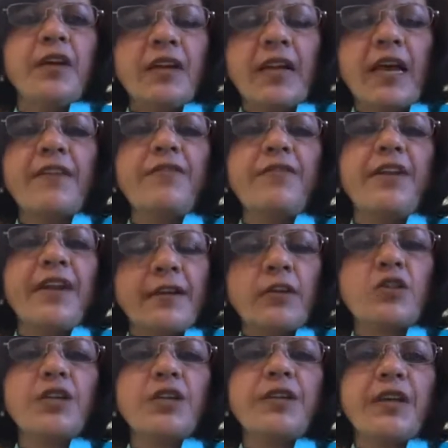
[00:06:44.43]
lively,
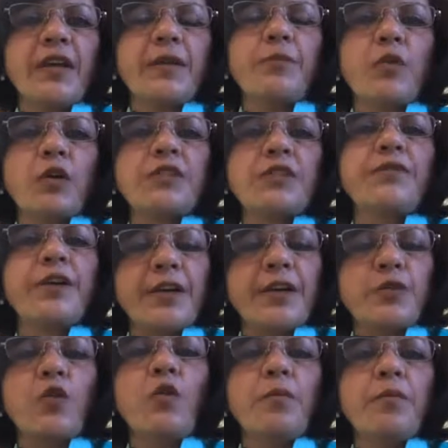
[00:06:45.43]
energetic atmosphere
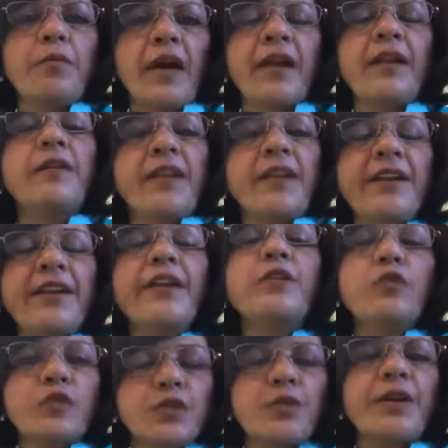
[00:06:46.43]
at home and attending
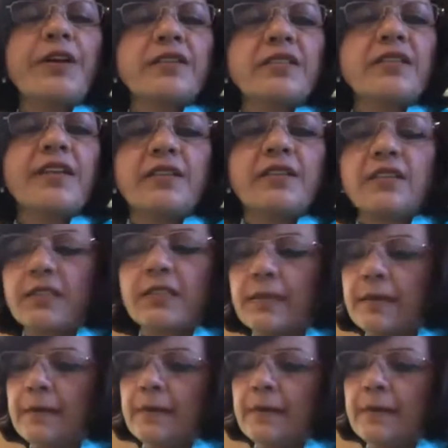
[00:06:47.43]
to Surya's needs.